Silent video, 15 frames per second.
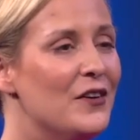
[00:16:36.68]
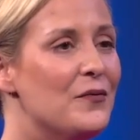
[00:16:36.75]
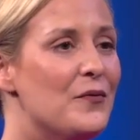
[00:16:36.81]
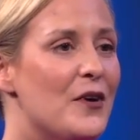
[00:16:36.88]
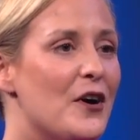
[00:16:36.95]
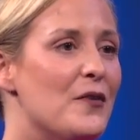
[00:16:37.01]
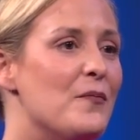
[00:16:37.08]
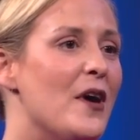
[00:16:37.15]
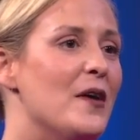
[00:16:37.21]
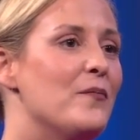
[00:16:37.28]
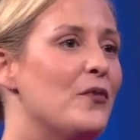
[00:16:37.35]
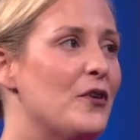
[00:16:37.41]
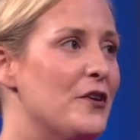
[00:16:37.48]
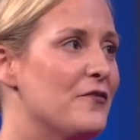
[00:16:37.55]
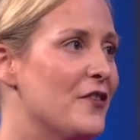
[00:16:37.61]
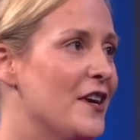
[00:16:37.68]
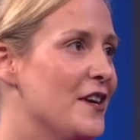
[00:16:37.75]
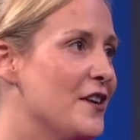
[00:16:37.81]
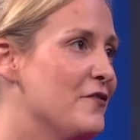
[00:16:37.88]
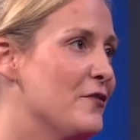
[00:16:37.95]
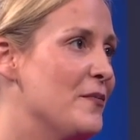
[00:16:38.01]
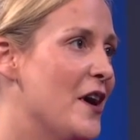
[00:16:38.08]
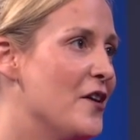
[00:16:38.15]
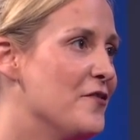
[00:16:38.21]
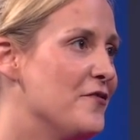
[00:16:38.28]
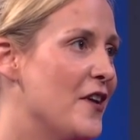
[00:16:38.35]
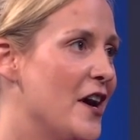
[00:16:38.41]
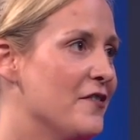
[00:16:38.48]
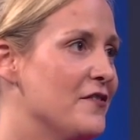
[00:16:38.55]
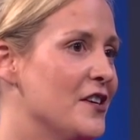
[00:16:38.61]
Well, my boyfriend of about
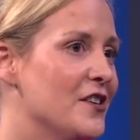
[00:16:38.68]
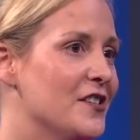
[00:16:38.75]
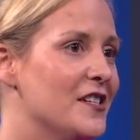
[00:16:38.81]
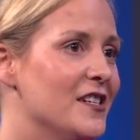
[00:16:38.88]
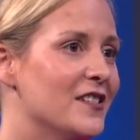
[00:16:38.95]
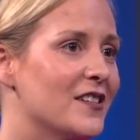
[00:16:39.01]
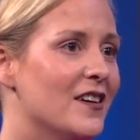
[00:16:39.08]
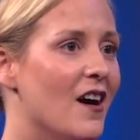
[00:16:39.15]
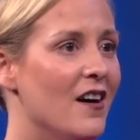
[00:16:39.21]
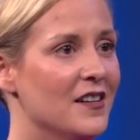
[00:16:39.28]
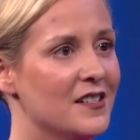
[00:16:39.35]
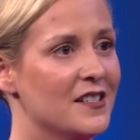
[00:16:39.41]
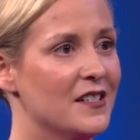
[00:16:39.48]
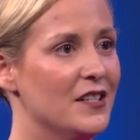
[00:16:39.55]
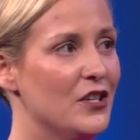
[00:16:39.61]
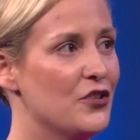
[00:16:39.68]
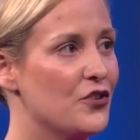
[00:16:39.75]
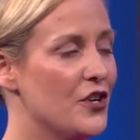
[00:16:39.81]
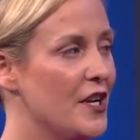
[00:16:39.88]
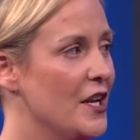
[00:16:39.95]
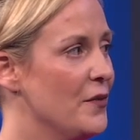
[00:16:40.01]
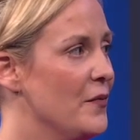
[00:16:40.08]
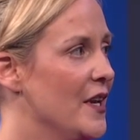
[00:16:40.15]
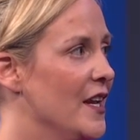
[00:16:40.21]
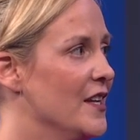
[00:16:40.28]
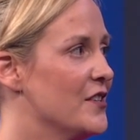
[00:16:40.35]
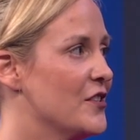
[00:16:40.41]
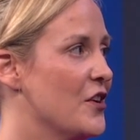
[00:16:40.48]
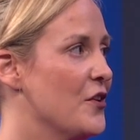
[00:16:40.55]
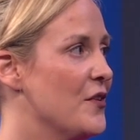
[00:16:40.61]
five years, he's constantly treating
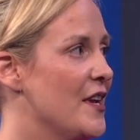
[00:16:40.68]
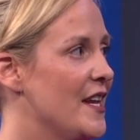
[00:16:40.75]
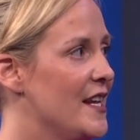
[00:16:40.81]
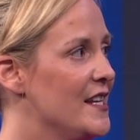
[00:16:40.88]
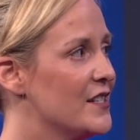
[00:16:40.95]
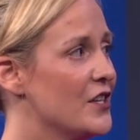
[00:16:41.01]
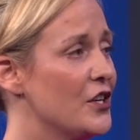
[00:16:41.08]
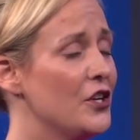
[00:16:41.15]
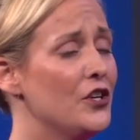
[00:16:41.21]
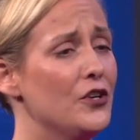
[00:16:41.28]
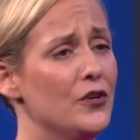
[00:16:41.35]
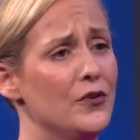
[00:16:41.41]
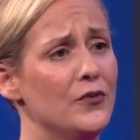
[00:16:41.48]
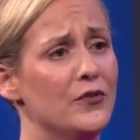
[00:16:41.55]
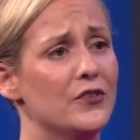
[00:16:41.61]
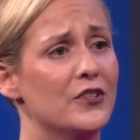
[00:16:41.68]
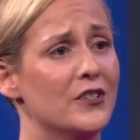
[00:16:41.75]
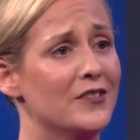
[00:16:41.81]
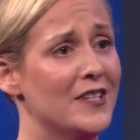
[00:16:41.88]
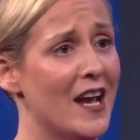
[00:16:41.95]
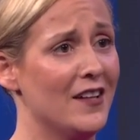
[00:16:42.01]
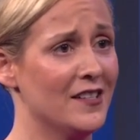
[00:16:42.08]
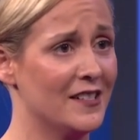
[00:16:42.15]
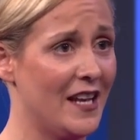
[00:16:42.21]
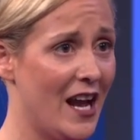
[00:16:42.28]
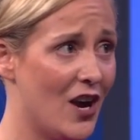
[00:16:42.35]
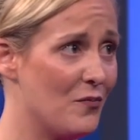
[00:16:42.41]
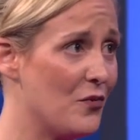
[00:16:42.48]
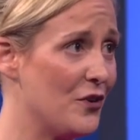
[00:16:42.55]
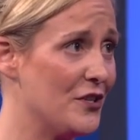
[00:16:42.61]
me. So he's a huge Dallas
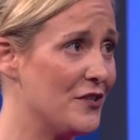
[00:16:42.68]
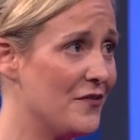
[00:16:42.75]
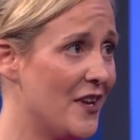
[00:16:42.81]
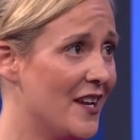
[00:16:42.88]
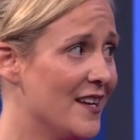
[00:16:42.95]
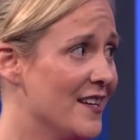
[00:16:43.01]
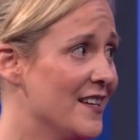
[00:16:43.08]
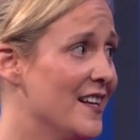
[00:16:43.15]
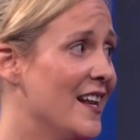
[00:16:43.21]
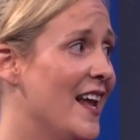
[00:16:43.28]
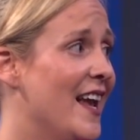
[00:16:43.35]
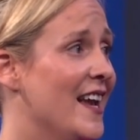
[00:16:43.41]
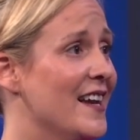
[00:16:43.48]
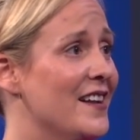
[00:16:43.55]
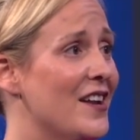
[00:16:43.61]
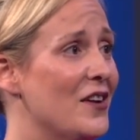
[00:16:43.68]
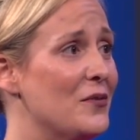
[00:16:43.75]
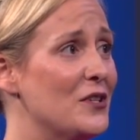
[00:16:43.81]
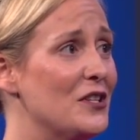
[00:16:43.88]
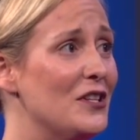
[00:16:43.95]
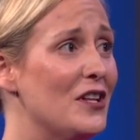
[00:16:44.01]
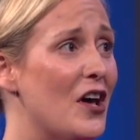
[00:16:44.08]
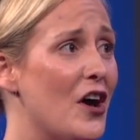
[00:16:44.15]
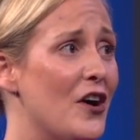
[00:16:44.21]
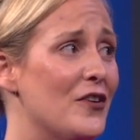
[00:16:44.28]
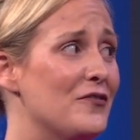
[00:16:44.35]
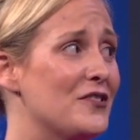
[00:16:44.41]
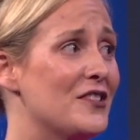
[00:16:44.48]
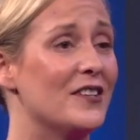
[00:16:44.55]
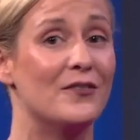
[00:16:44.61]
Cowboys fan. Oh, yeah. And I would
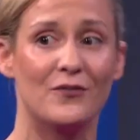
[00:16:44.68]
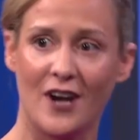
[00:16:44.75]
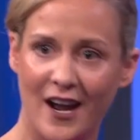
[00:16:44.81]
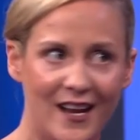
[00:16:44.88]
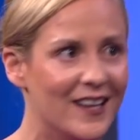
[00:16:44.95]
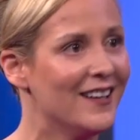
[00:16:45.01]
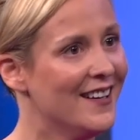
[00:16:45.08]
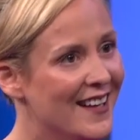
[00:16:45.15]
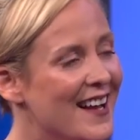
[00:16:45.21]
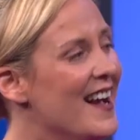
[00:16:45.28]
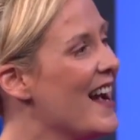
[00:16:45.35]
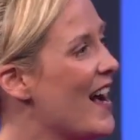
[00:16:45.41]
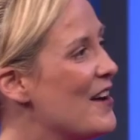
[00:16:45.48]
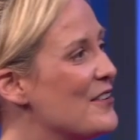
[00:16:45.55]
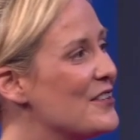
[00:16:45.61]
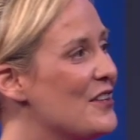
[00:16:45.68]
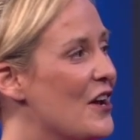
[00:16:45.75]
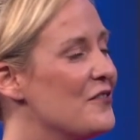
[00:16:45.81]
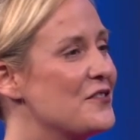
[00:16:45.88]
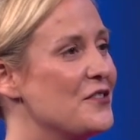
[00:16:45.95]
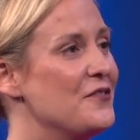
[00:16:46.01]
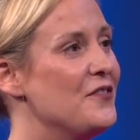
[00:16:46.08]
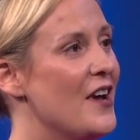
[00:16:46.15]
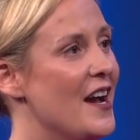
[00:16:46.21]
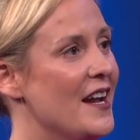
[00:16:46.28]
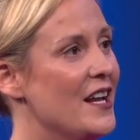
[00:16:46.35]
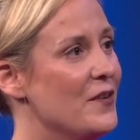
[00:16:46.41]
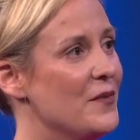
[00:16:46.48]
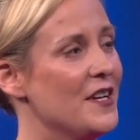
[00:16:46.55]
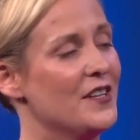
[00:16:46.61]
love to, right? I would love to
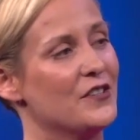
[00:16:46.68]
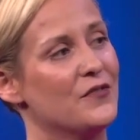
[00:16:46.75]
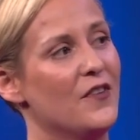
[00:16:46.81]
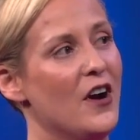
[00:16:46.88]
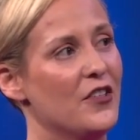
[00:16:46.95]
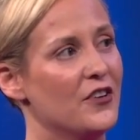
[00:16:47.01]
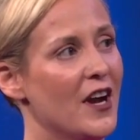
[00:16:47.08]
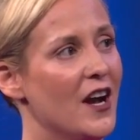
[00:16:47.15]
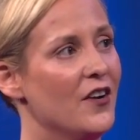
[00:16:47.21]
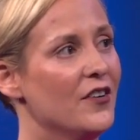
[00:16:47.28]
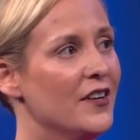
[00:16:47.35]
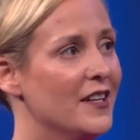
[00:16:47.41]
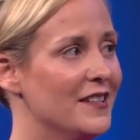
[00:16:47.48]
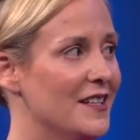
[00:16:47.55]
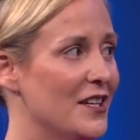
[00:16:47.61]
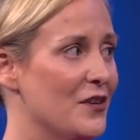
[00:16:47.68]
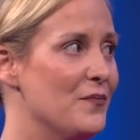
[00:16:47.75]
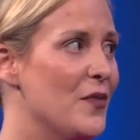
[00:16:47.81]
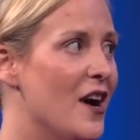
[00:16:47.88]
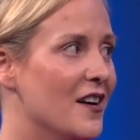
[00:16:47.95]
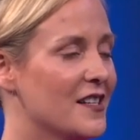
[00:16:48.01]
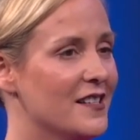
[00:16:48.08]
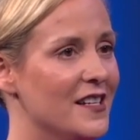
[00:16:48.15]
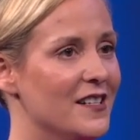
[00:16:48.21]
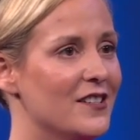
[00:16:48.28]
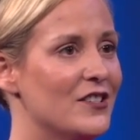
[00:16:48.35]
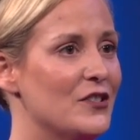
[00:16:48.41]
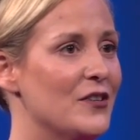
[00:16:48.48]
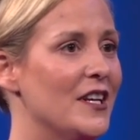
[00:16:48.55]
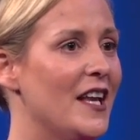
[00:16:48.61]
fly him and his father out and get them box
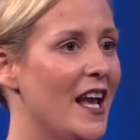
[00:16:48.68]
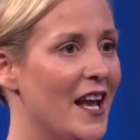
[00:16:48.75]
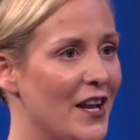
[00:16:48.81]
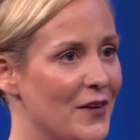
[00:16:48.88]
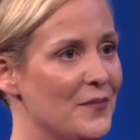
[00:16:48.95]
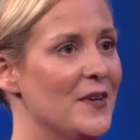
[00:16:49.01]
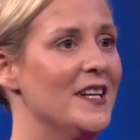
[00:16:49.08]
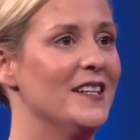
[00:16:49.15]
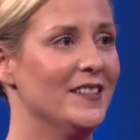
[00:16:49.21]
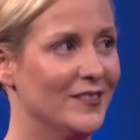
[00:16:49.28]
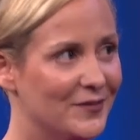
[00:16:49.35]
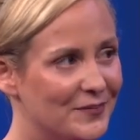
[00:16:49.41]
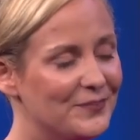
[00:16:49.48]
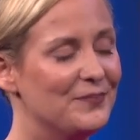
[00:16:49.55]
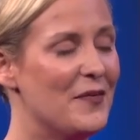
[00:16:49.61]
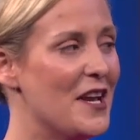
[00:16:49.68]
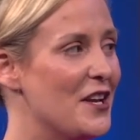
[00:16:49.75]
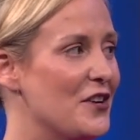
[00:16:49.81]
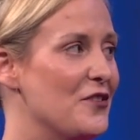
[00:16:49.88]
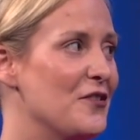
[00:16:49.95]
seats to a game and oh, make nice.